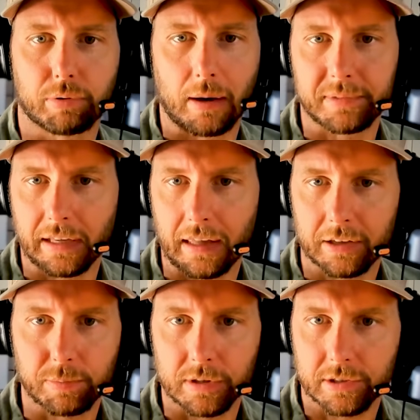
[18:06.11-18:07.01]
prompting
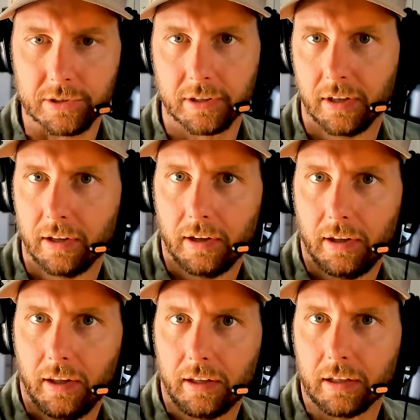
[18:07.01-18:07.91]
experts,
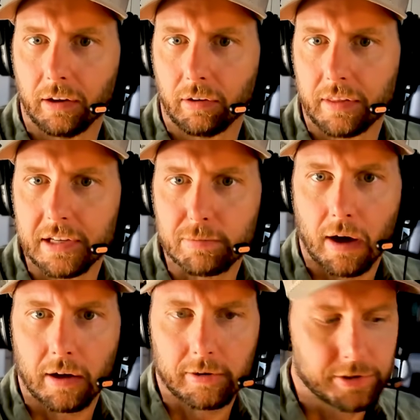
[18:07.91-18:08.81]
on these
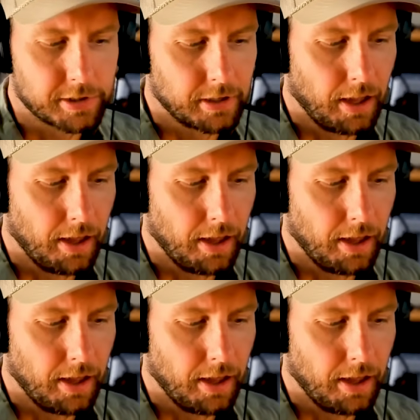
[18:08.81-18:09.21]
models.